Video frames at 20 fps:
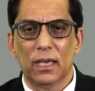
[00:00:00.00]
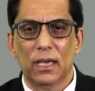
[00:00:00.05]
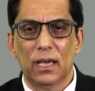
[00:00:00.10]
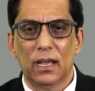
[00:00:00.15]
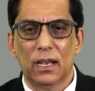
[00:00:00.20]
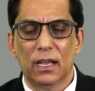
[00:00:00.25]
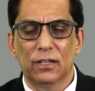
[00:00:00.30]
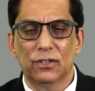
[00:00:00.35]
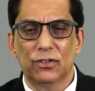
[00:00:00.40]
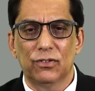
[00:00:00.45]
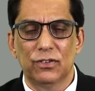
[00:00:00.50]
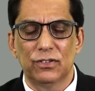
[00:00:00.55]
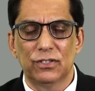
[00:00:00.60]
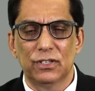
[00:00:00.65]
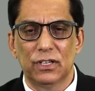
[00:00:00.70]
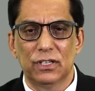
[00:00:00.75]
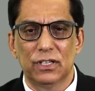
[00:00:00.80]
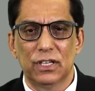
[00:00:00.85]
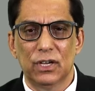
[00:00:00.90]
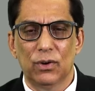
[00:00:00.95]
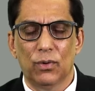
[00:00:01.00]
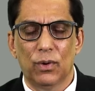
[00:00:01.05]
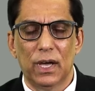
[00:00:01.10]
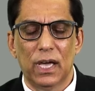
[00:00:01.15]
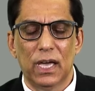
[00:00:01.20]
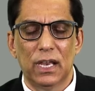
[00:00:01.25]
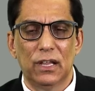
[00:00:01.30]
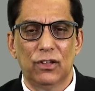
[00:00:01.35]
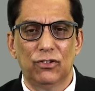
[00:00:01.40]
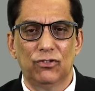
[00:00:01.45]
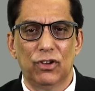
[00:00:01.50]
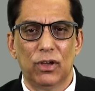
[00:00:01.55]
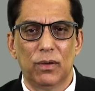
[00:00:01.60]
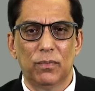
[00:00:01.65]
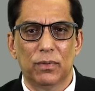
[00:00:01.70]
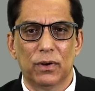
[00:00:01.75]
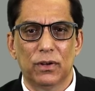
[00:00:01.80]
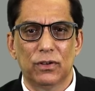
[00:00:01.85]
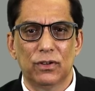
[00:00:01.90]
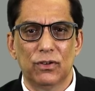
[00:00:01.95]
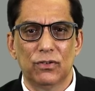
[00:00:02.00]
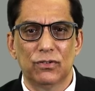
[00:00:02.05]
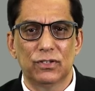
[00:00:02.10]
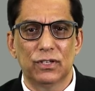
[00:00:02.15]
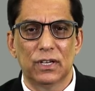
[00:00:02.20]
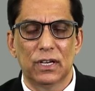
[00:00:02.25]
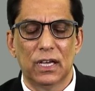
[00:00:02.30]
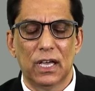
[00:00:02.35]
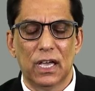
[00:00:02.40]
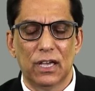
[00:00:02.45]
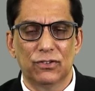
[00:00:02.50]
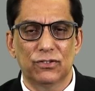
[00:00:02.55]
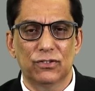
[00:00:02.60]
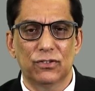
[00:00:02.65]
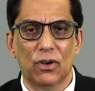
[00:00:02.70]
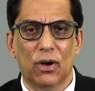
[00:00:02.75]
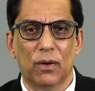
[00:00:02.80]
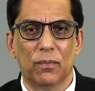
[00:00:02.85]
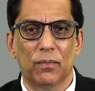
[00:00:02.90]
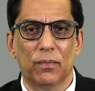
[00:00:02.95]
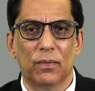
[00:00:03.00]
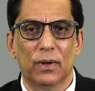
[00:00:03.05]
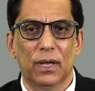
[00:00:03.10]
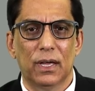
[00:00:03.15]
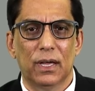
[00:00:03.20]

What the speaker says: electricity or energy producer, Eskom,